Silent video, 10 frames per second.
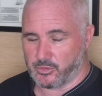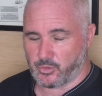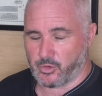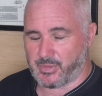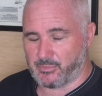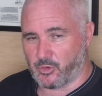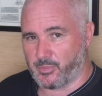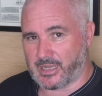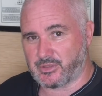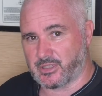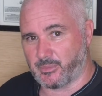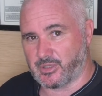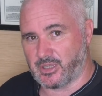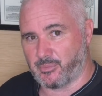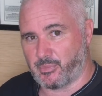talk a bit more about
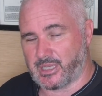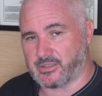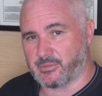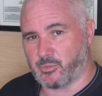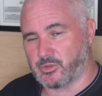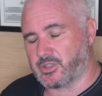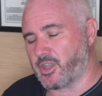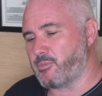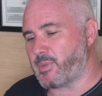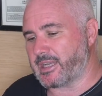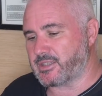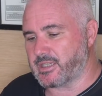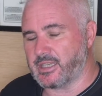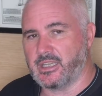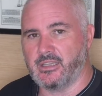snubbers in a bit, but I want to go back
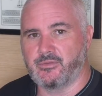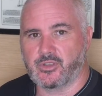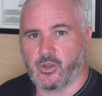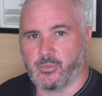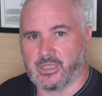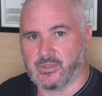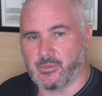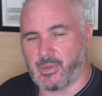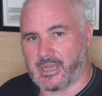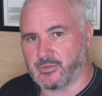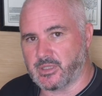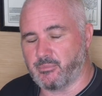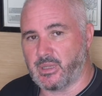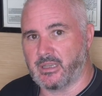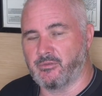to Eve's comment about
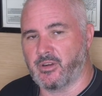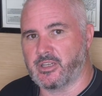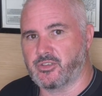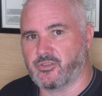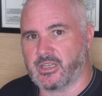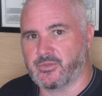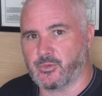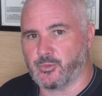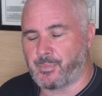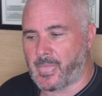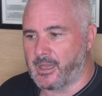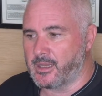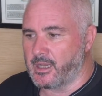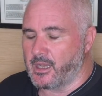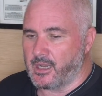it being very stressful.
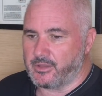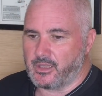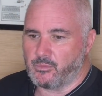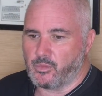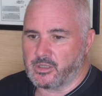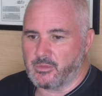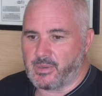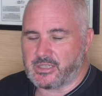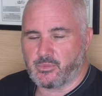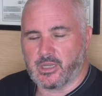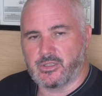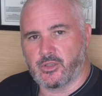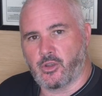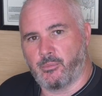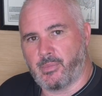I think one of the best ways to
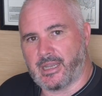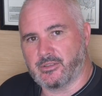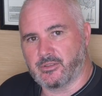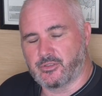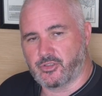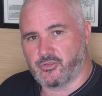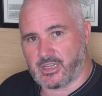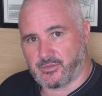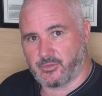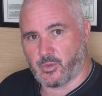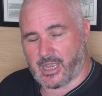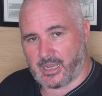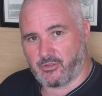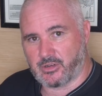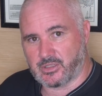combat stressful
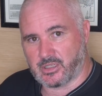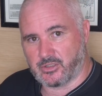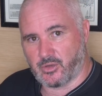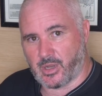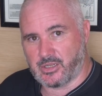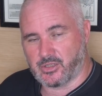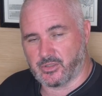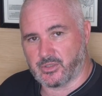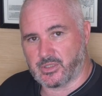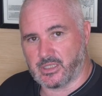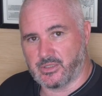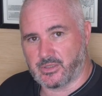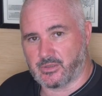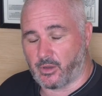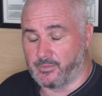anchoring situations is
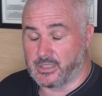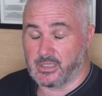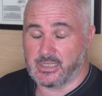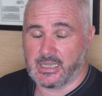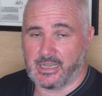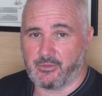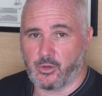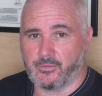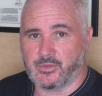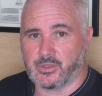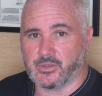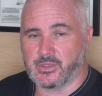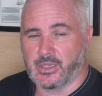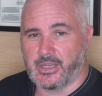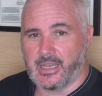obviously to have
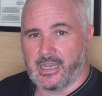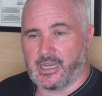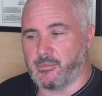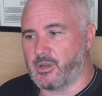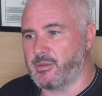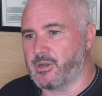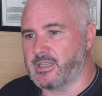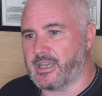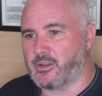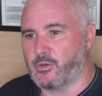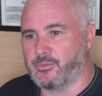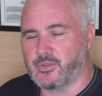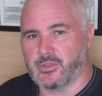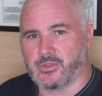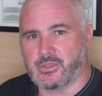confidence. And in my mind, that
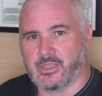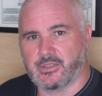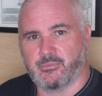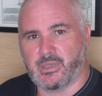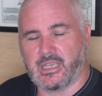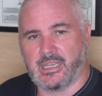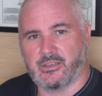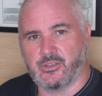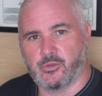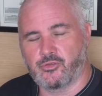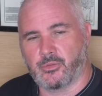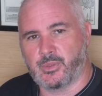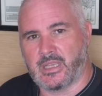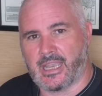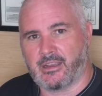confidence doesn't begin as you're
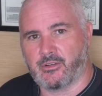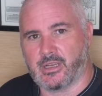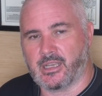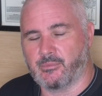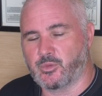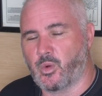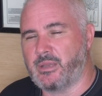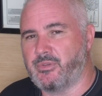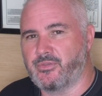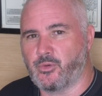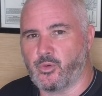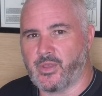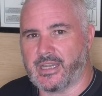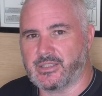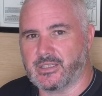dropping the anchor, it comes way before
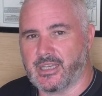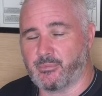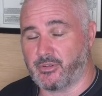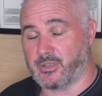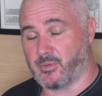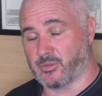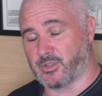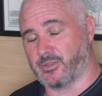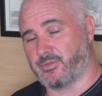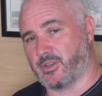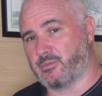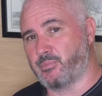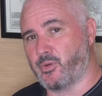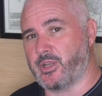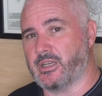that. And that brings me on to the first
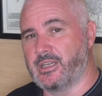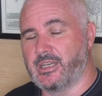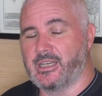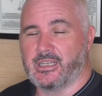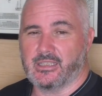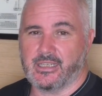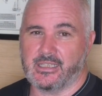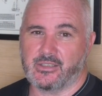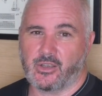point, and that is